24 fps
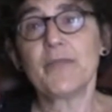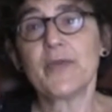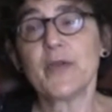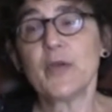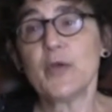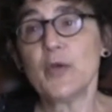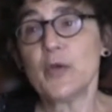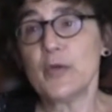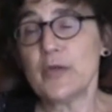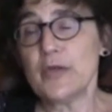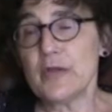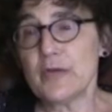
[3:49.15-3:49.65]

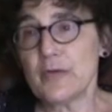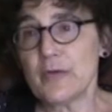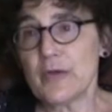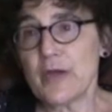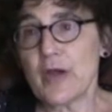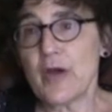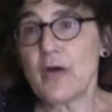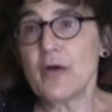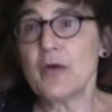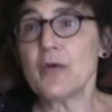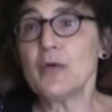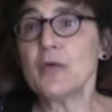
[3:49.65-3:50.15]
who you
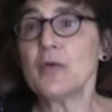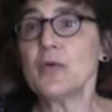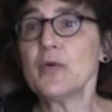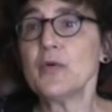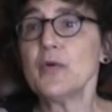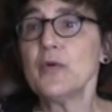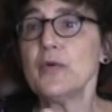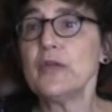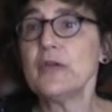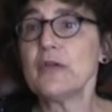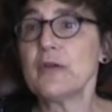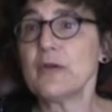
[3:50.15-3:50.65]
know,
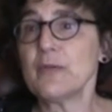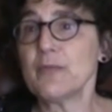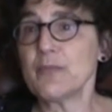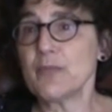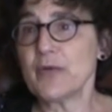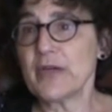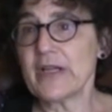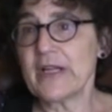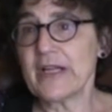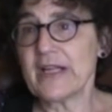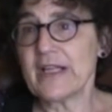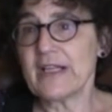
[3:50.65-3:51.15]
who you can
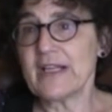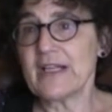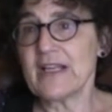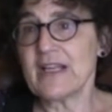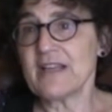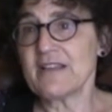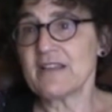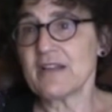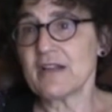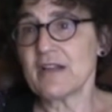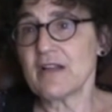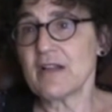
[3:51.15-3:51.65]
bring in
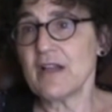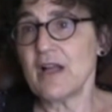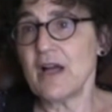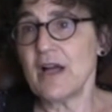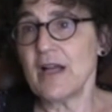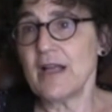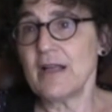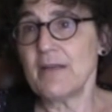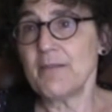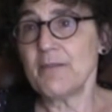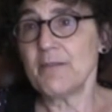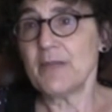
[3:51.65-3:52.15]
as a
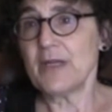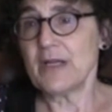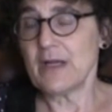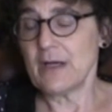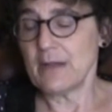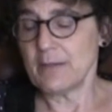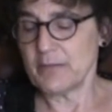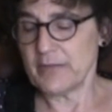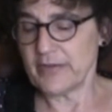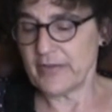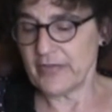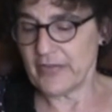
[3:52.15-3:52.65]
client,
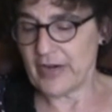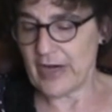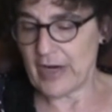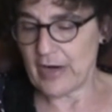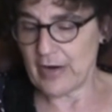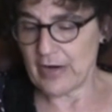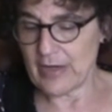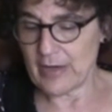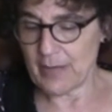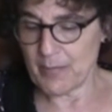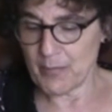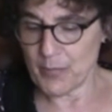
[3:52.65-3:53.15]
becomes
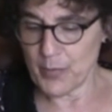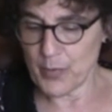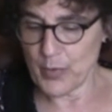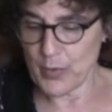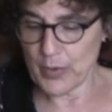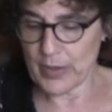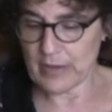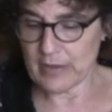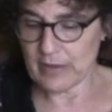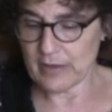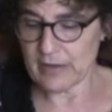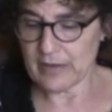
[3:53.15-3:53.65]
very
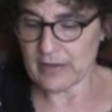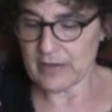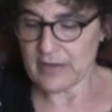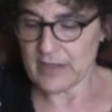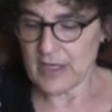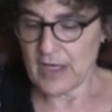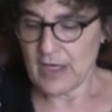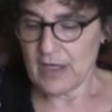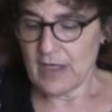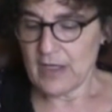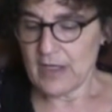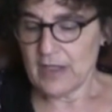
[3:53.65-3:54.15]
important.
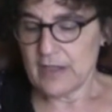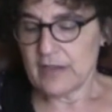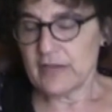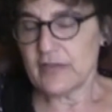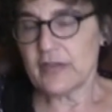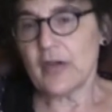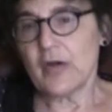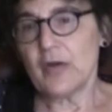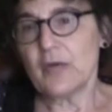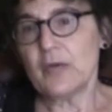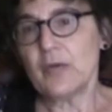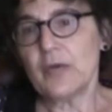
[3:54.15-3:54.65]

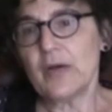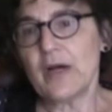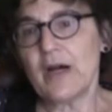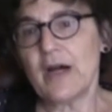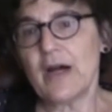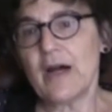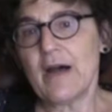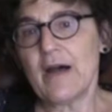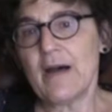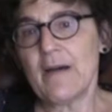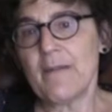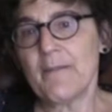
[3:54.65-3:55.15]
So
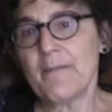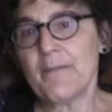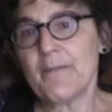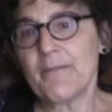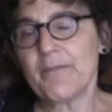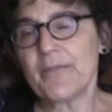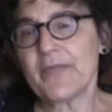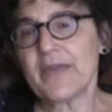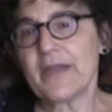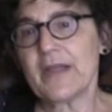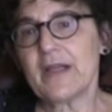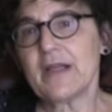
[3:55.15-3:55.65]

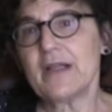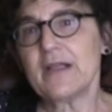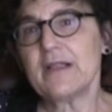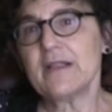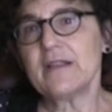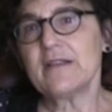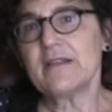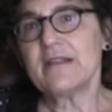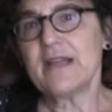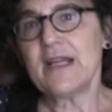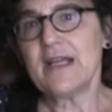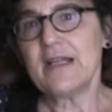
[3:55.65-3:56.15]

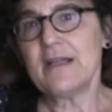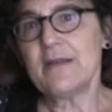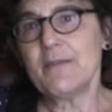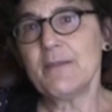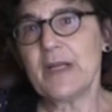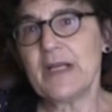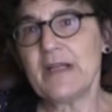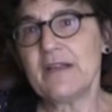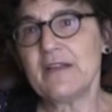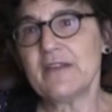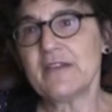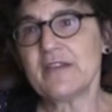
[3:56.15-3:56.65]

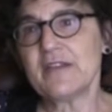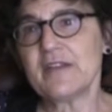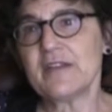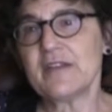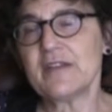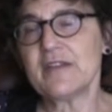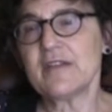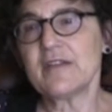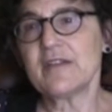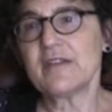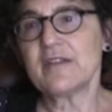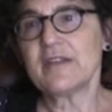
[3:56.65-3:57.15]

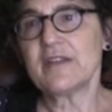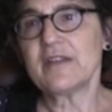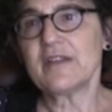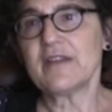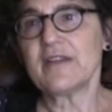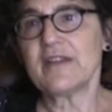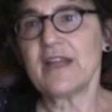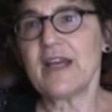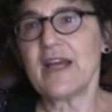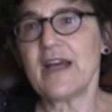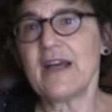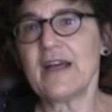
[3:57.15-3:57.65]
databases
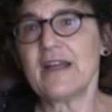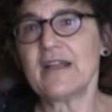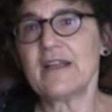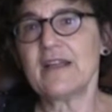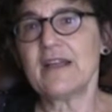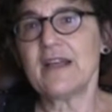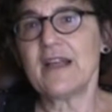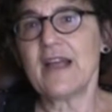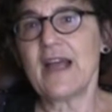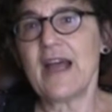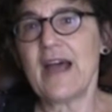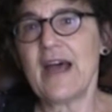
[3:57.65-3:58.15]

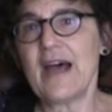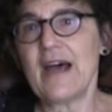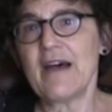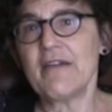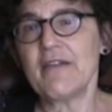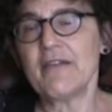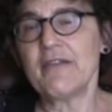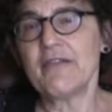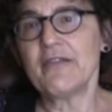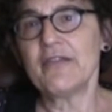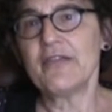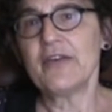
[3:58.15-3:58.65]
that
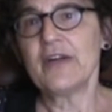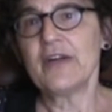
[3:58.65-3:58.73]
have